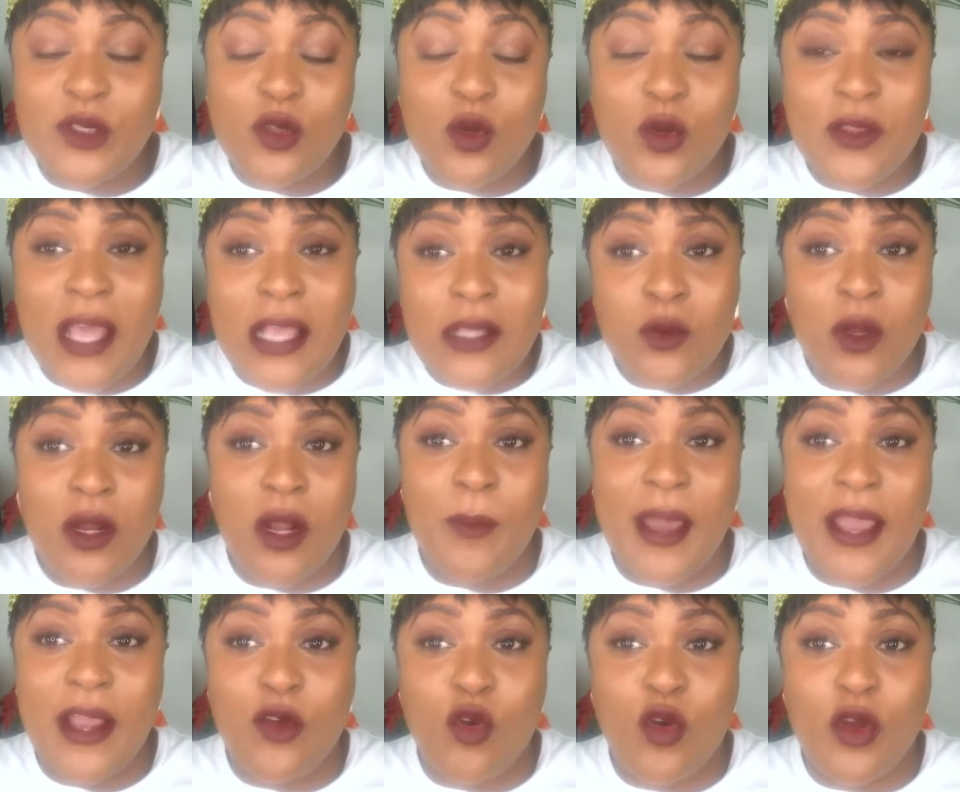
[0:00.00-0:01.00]
So that's one of
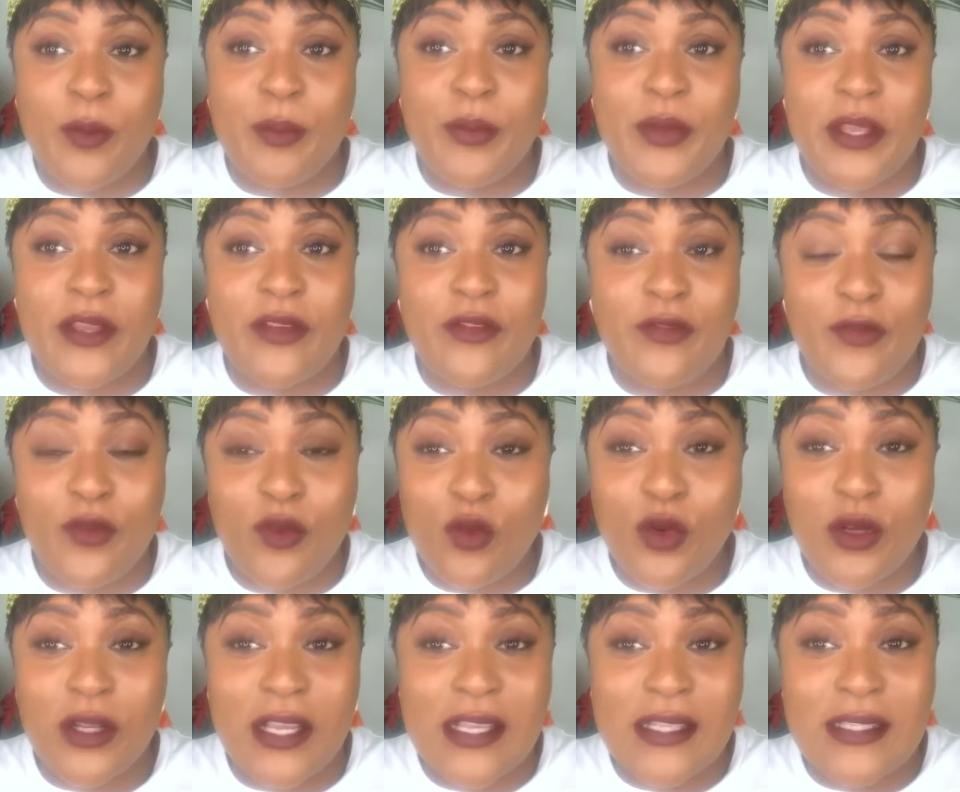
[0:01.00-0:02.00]
my growing pain,
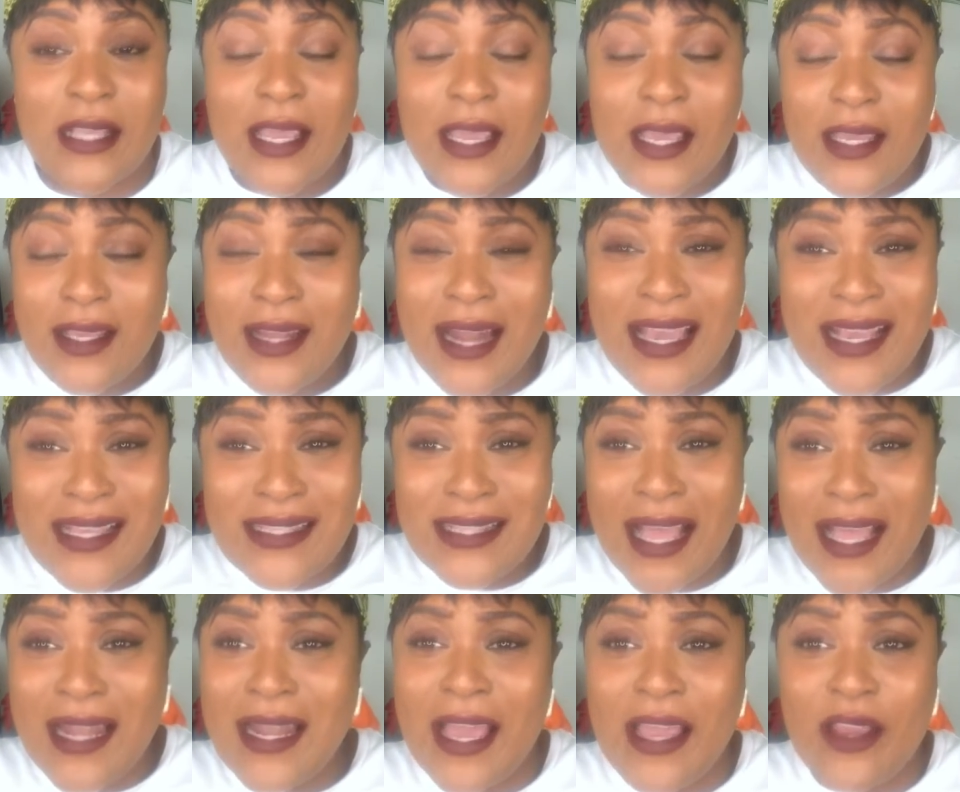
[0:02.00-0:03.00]
food, because like I
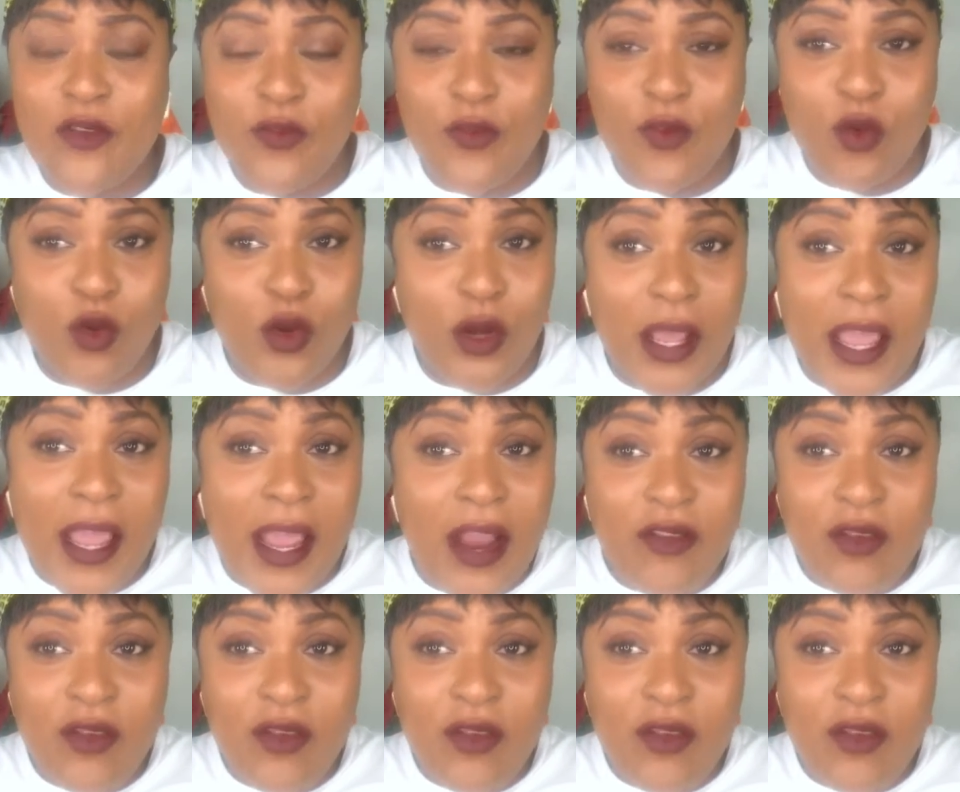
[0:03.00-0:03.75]
said, I like food.